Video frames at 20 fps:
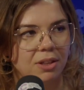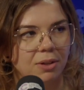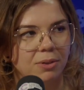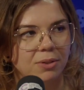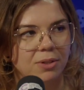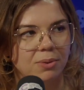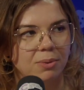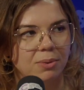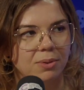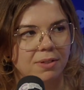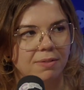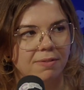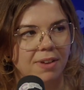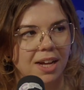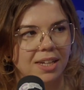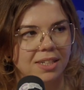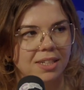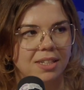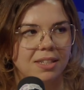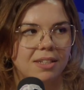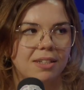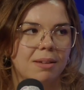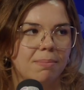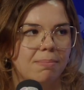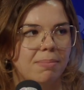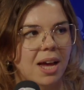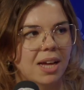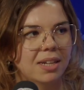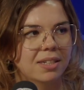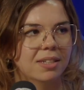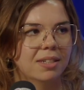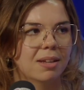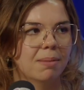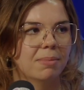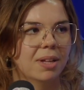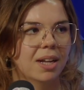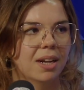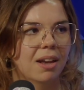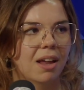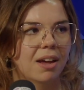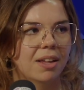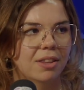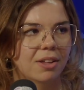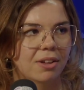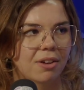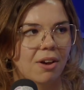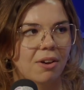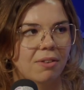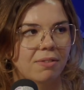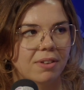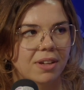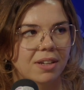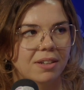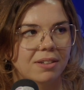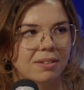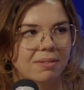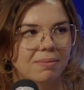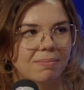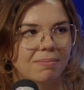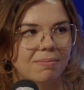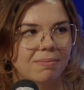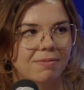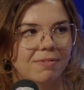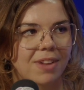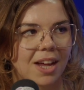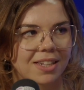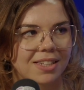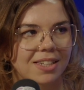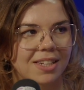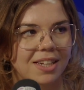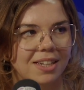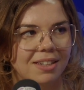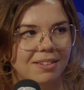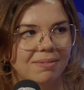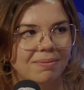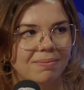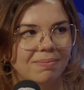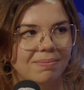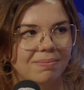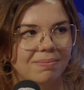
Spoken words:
those sorts of vaccines compared to something like the COVID vaccine?